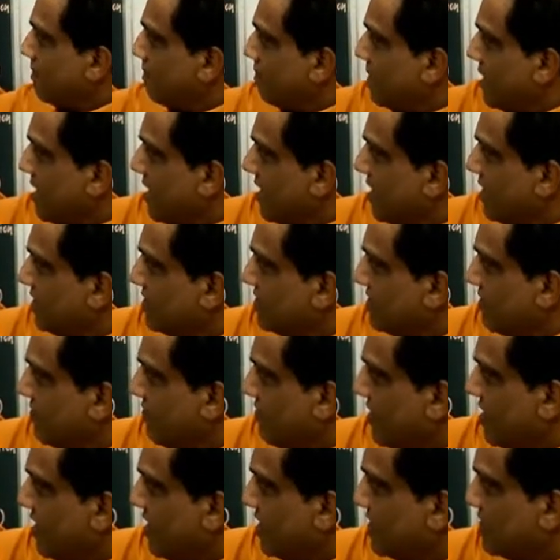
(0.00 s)
There is a
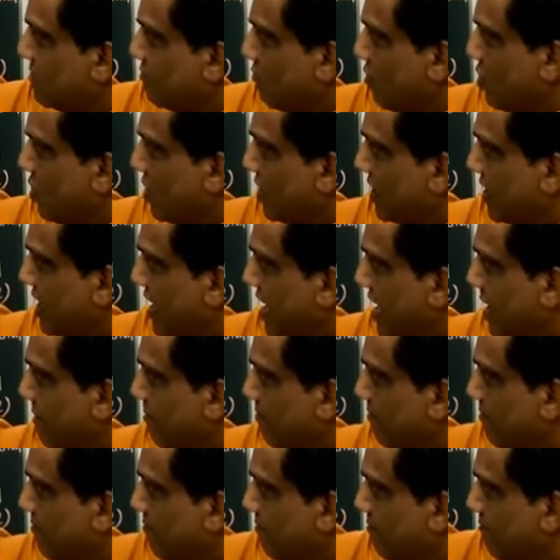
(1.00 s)
very small
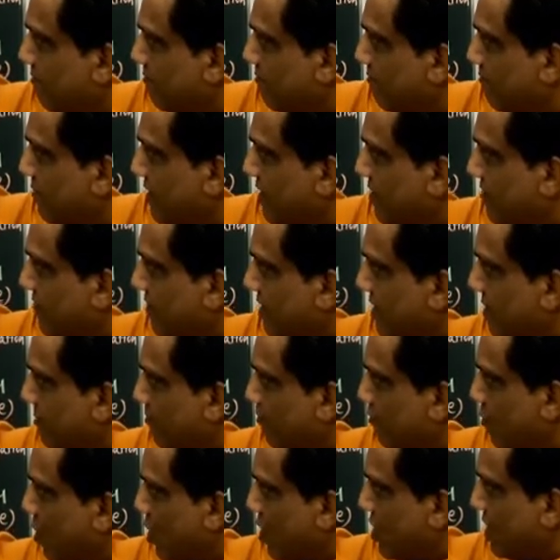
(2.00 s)
gap between
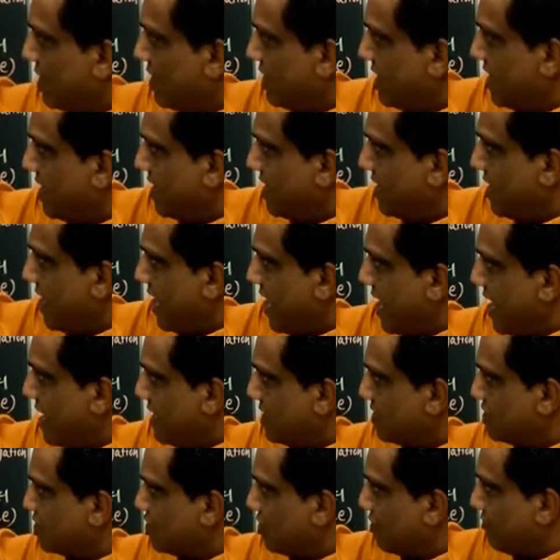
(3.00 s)
pointed
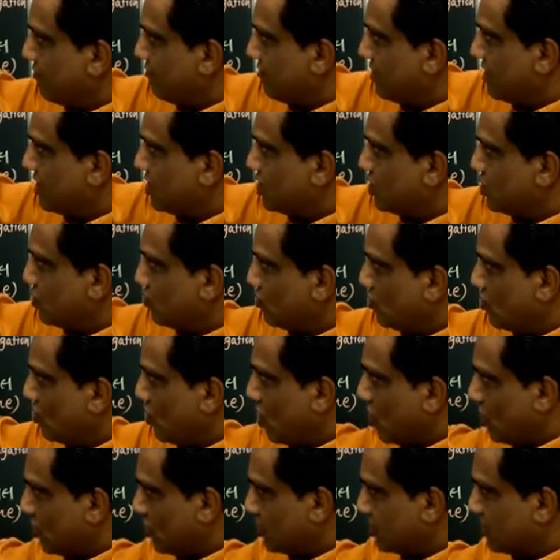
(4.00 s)
ends of these two
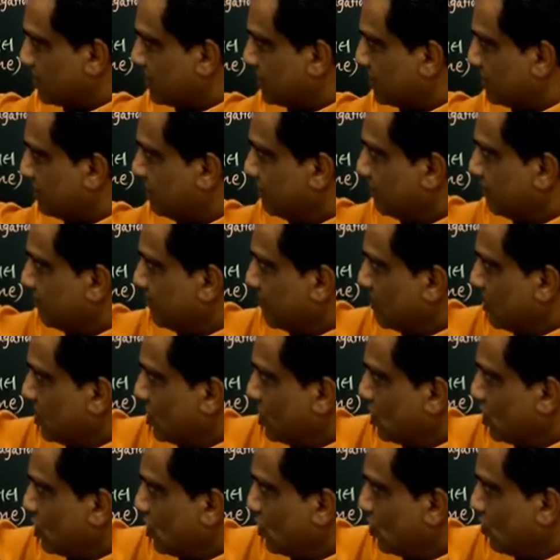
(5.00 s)
rods.
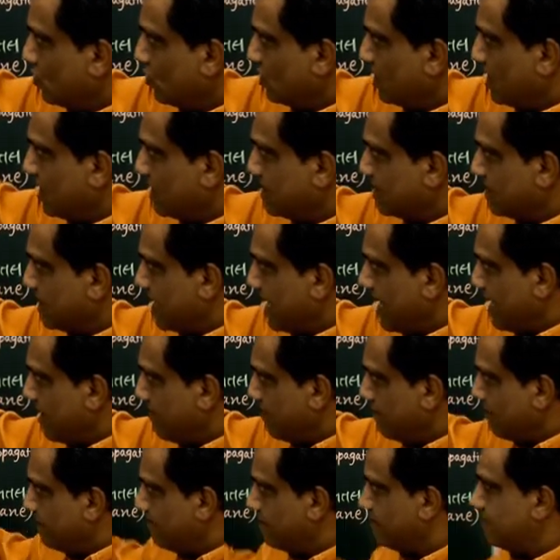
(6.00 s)
Through this
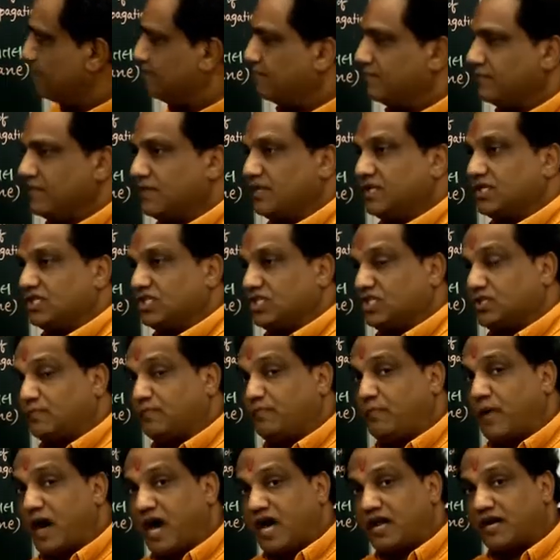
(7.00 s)
gap,
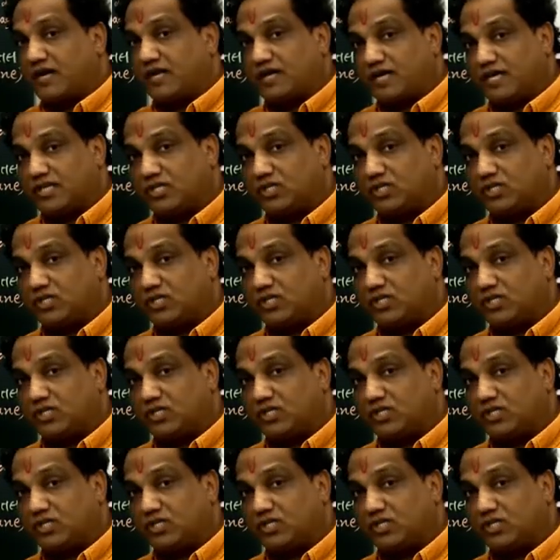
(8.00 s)
spark